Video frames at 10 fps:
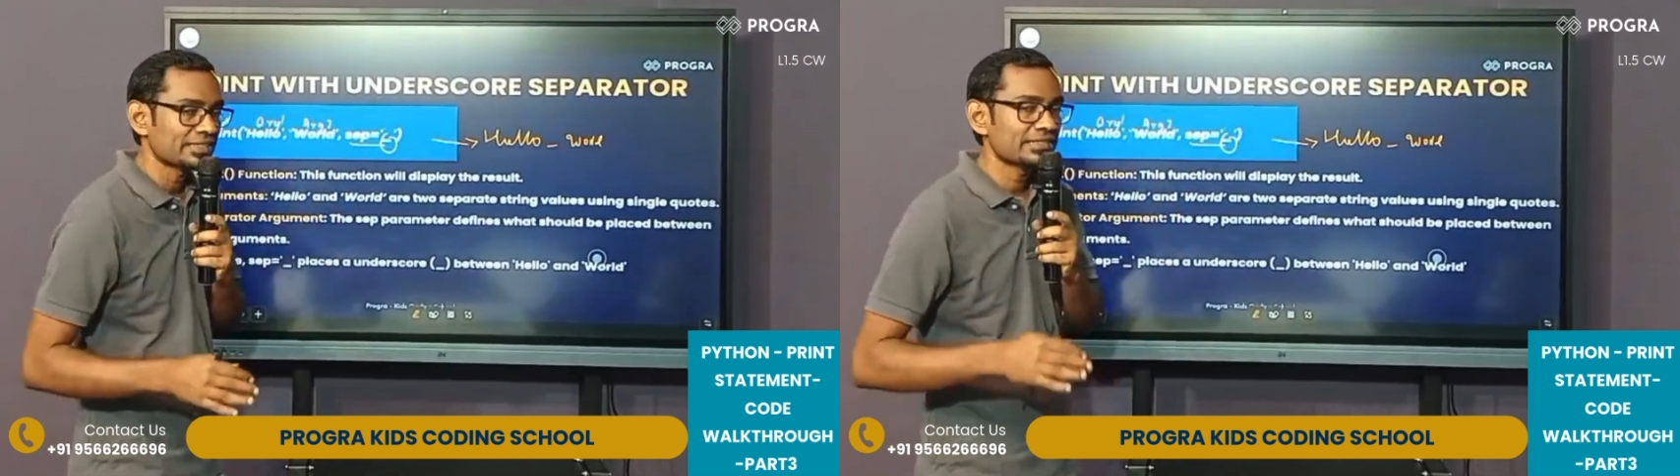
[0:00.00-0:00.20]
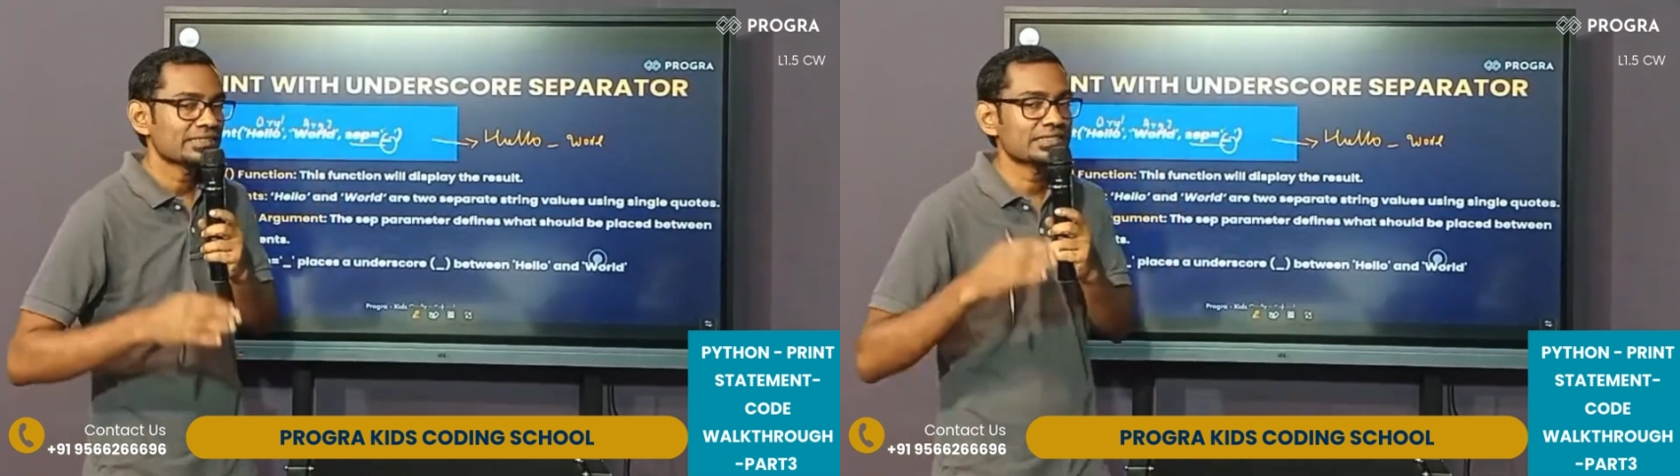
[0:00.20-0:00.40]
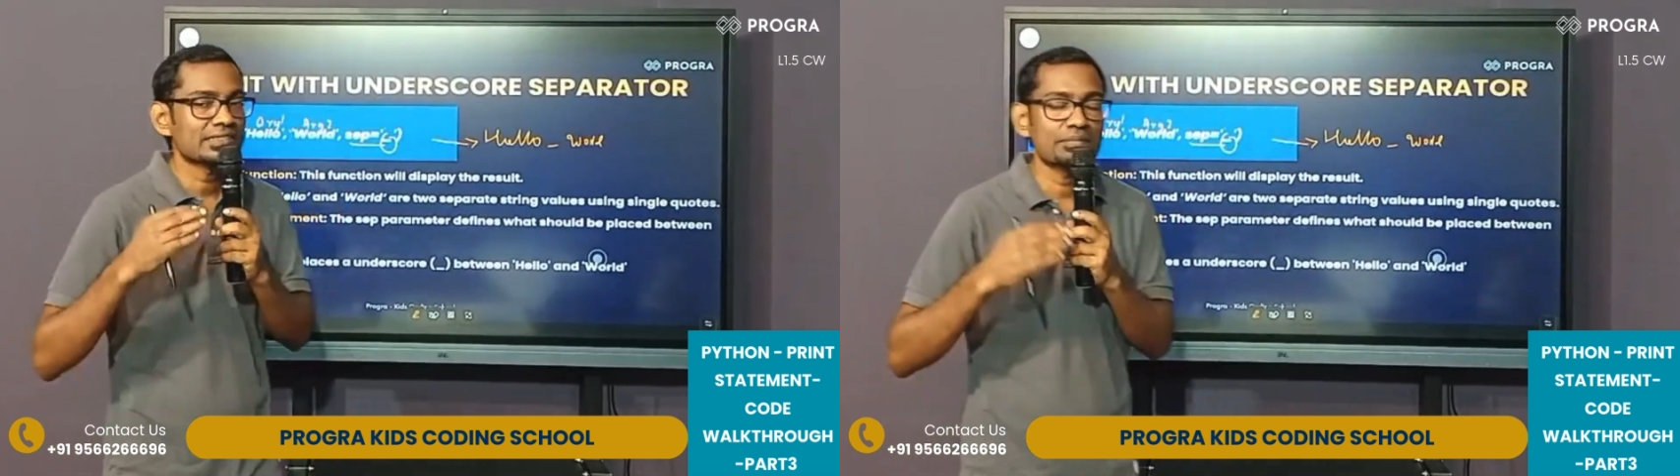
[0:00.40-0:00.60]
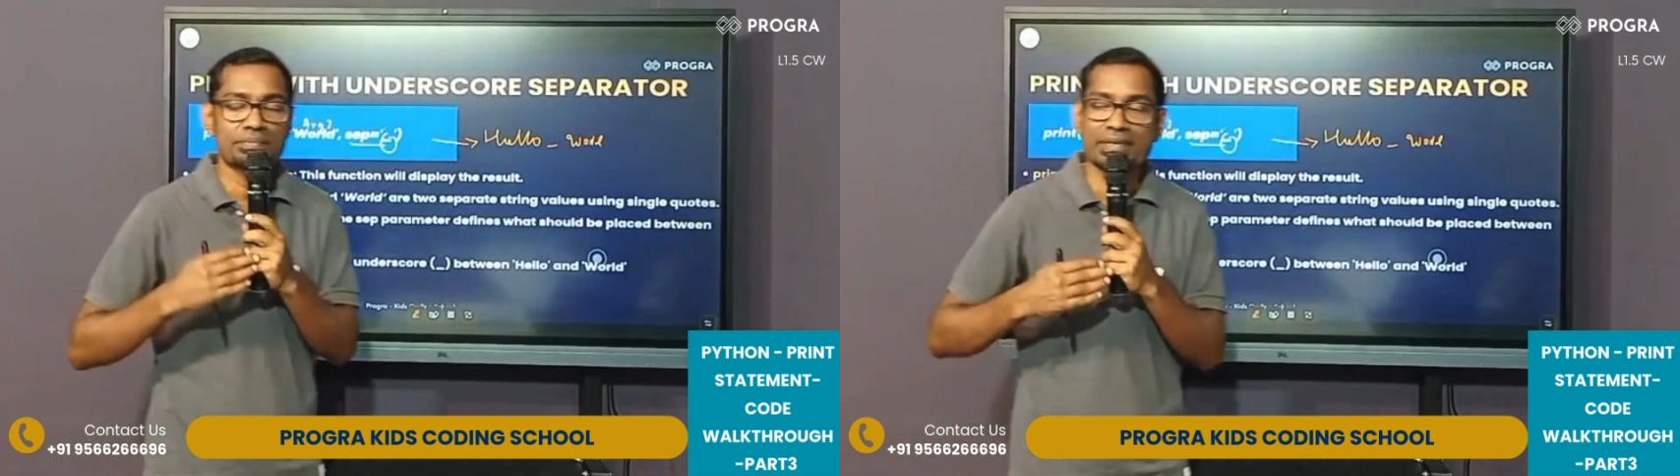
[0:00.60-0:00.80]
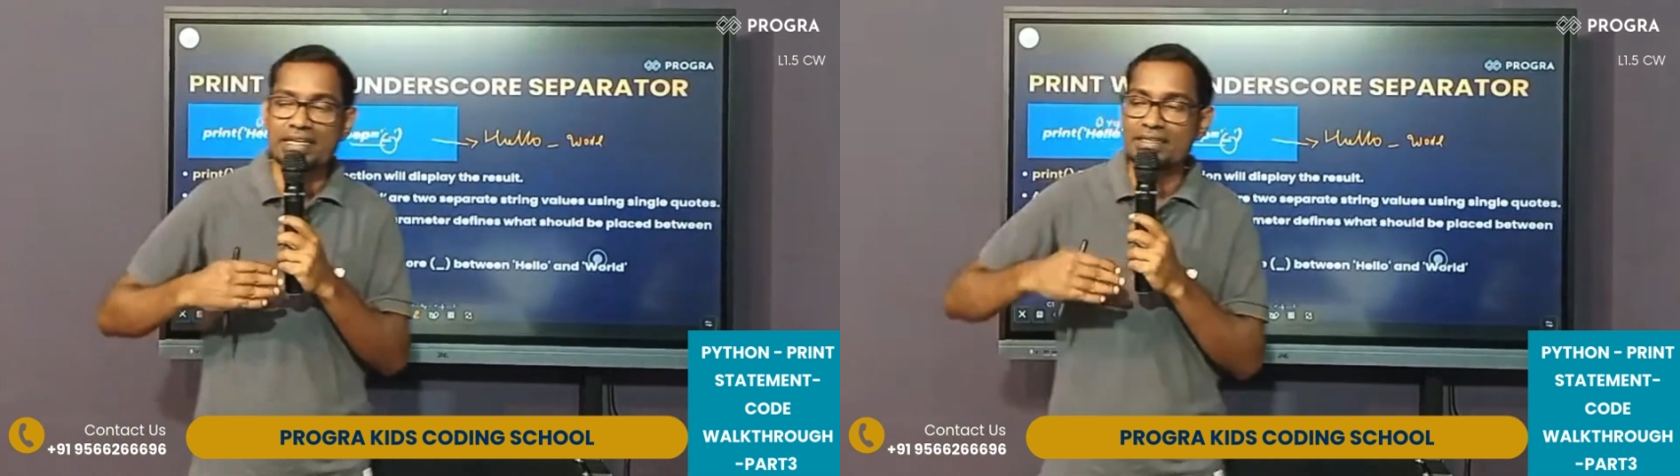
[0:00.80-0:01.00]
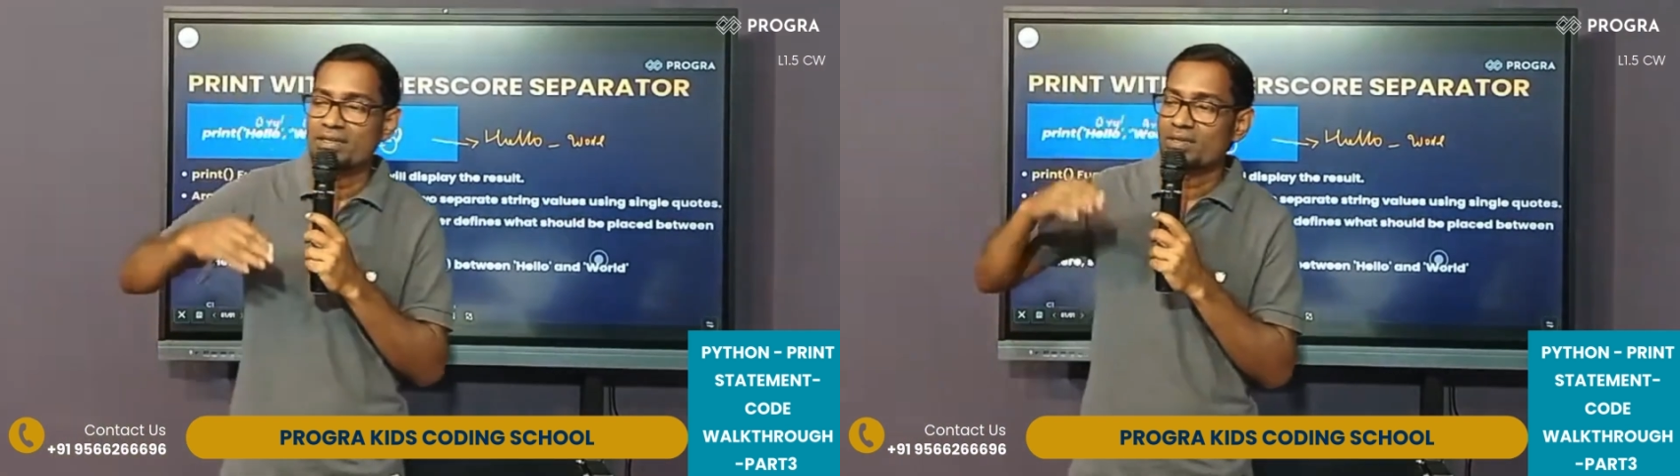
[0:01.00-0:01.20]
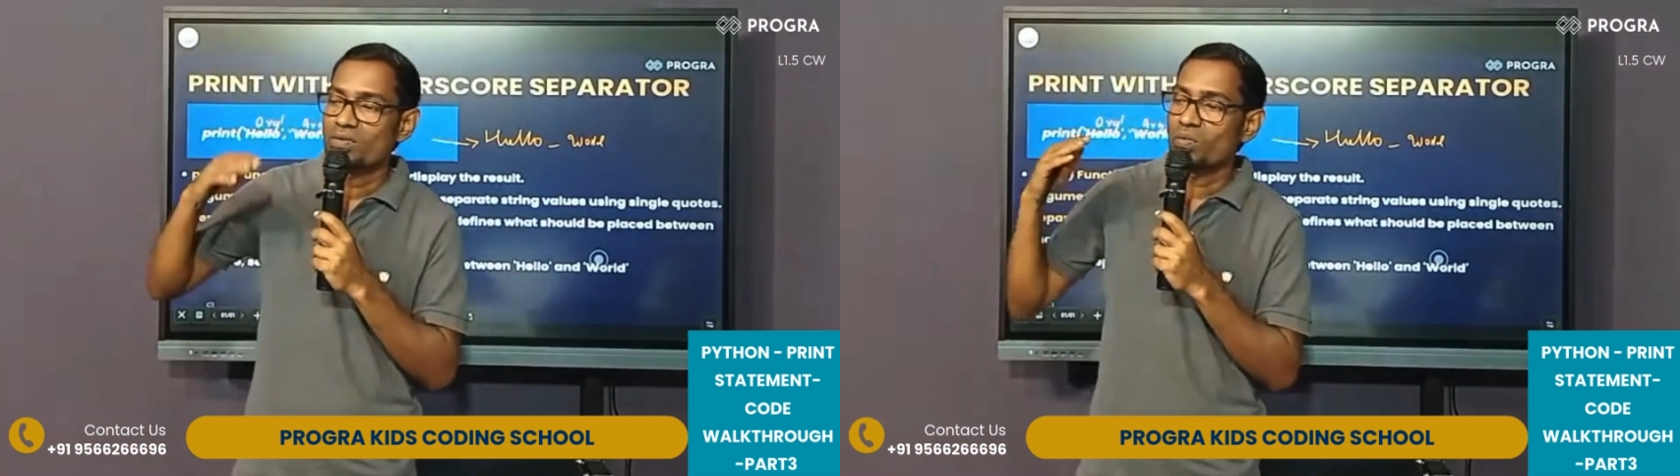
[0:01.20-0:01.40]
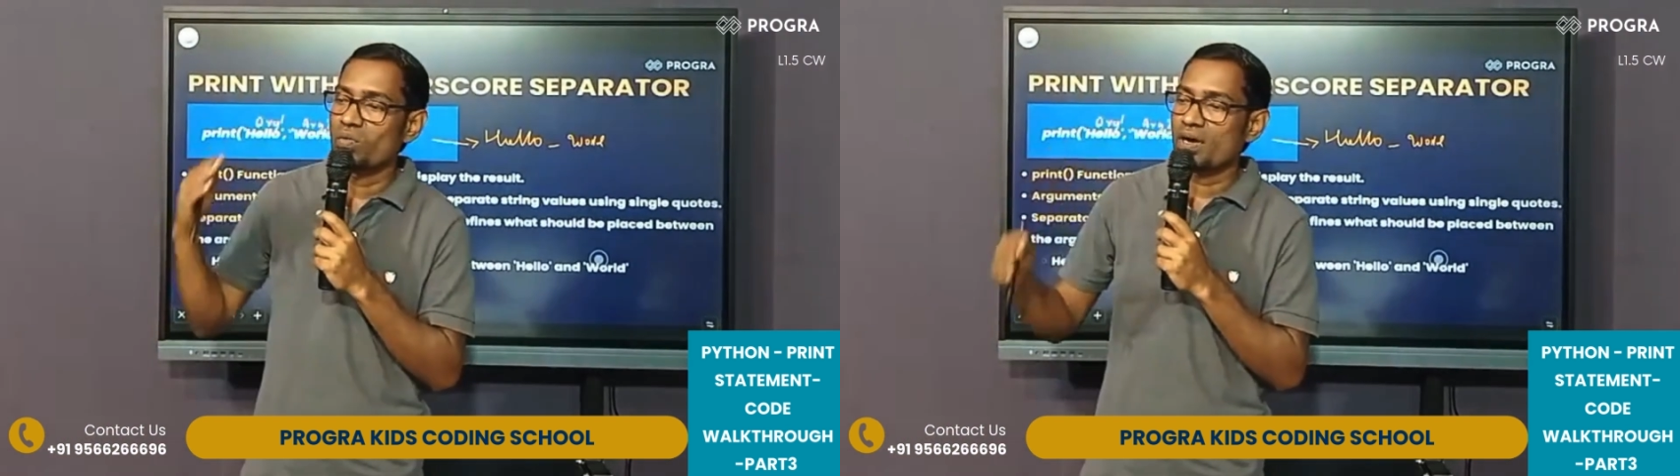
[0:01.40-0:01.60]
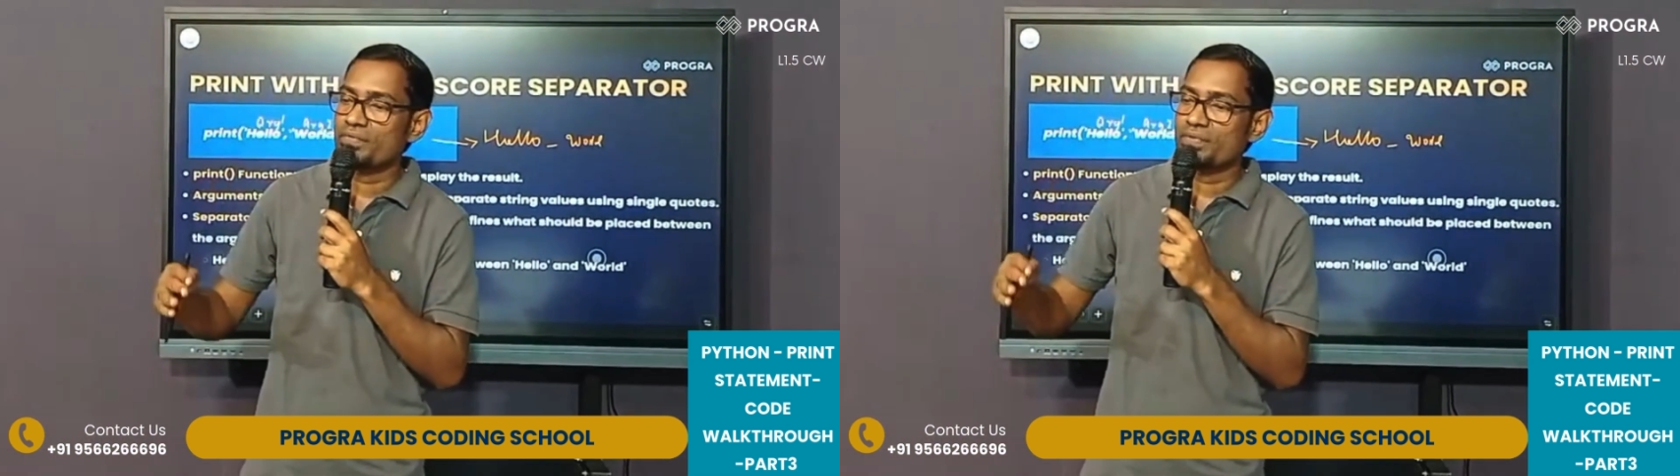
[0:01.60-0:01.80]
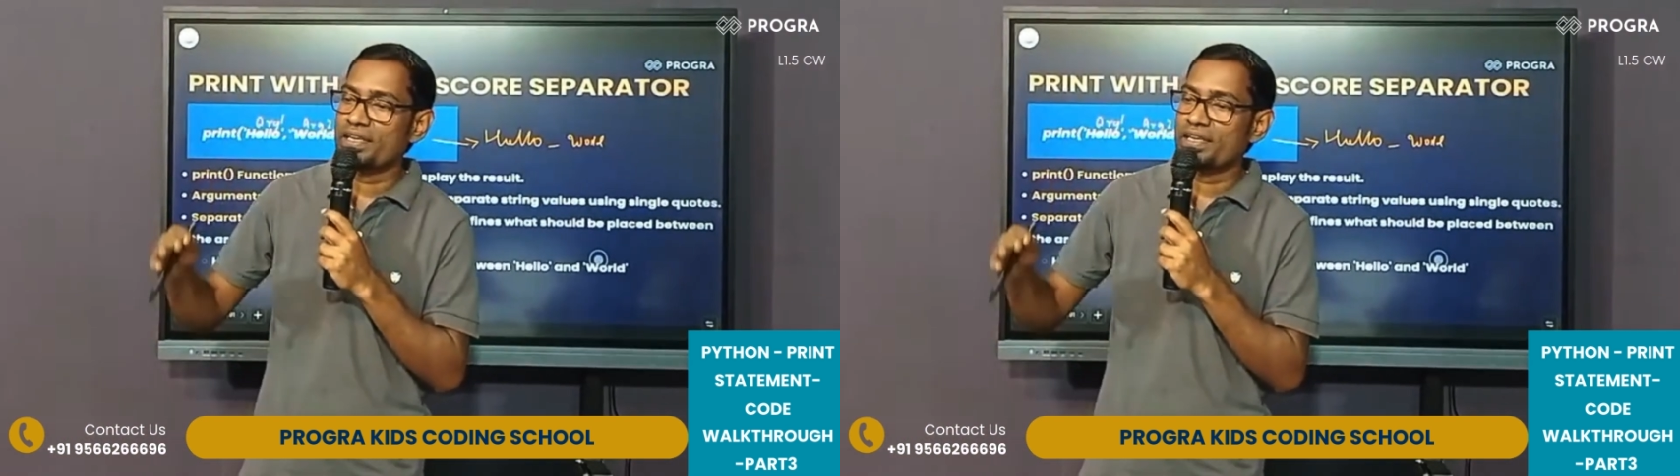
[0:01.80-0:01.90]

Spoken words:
separate what we